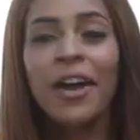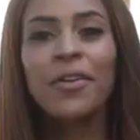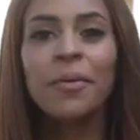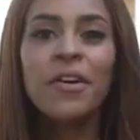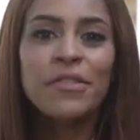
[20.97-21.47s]

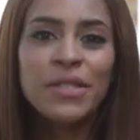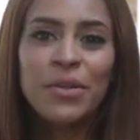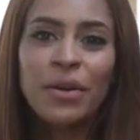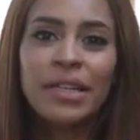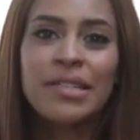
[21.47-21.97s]
group of
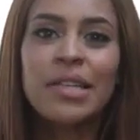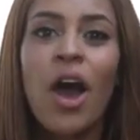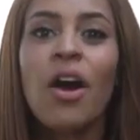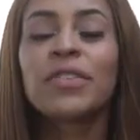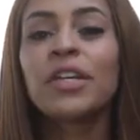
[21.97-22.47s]
students
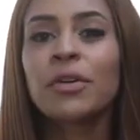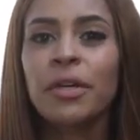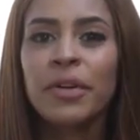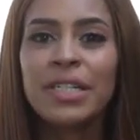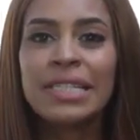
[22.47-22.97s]
of the
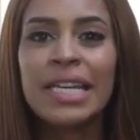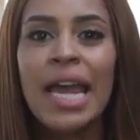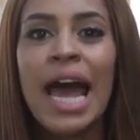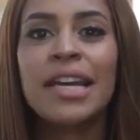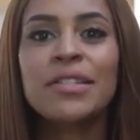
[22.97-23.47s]
University
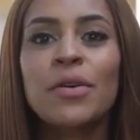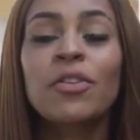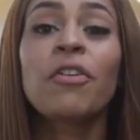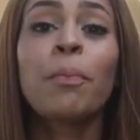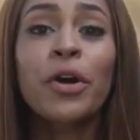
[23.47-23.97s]
High School
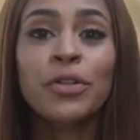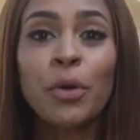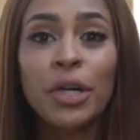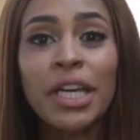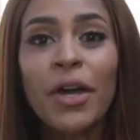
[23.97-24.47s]
of Puerto
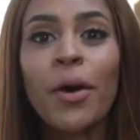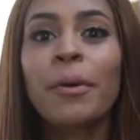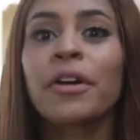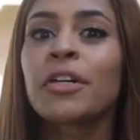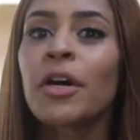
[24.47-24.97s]
Rico,
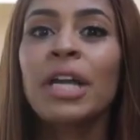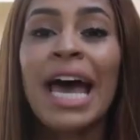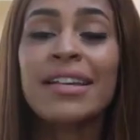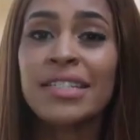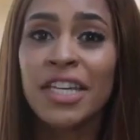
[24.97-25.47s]
better known
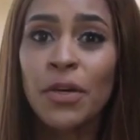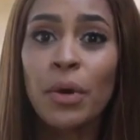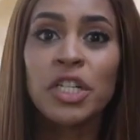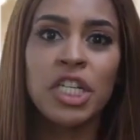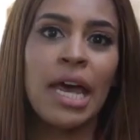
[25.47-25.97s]
as the
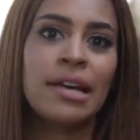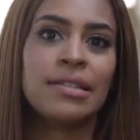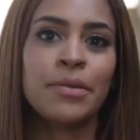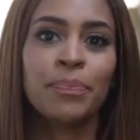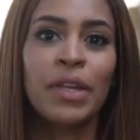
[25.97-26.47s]

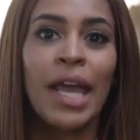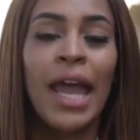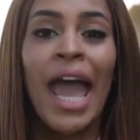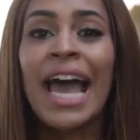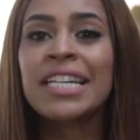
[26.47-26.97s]
UHS,
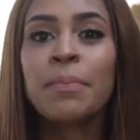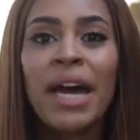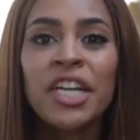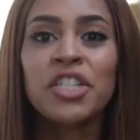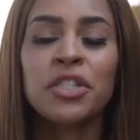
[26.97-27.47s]
has
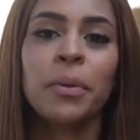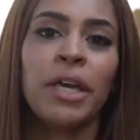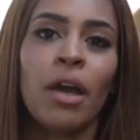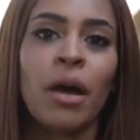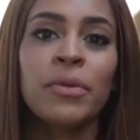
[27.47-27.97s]
managed to
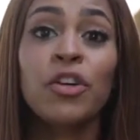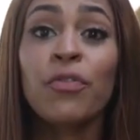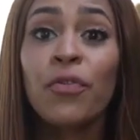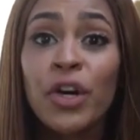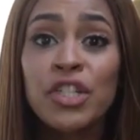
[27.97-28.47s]
become the
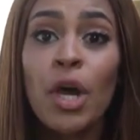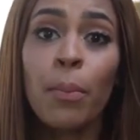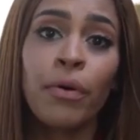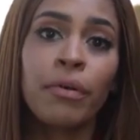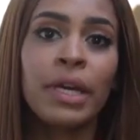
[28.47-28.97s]
first
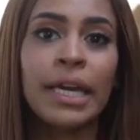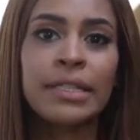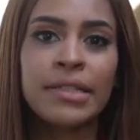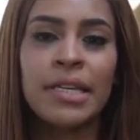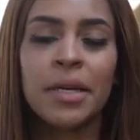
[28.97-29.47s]
Puerto
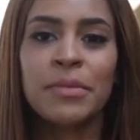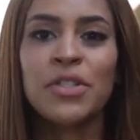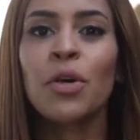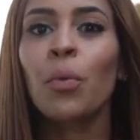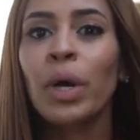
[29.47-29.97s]
Rican team
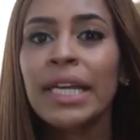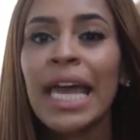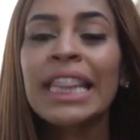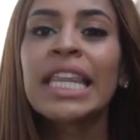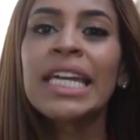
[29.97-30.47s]
to win
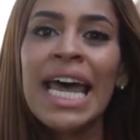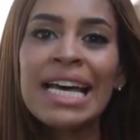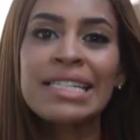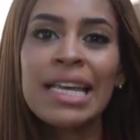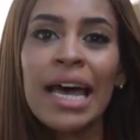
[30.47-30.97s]
the
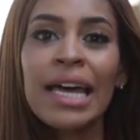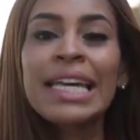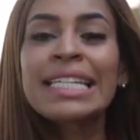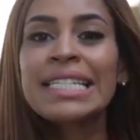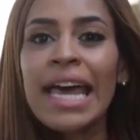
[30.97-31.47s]
NASA
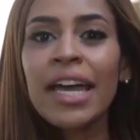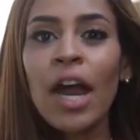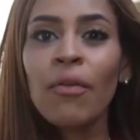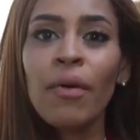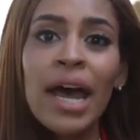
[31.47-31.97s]
Tech
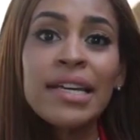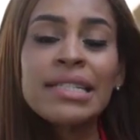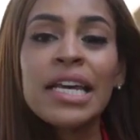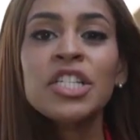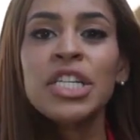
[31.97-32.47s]
Rise
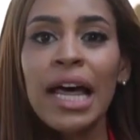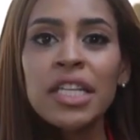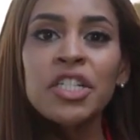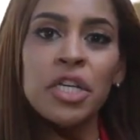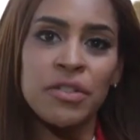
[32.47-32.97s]

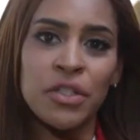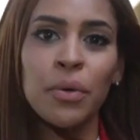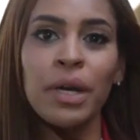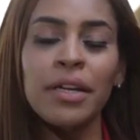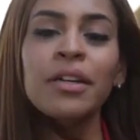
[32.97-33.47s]
Challenge
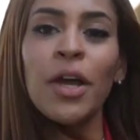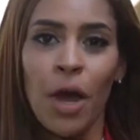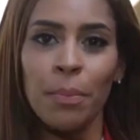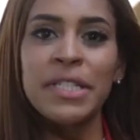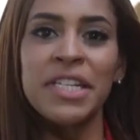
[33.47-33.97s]
student
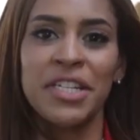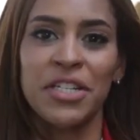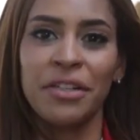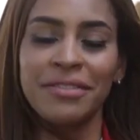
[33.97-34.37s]
competition.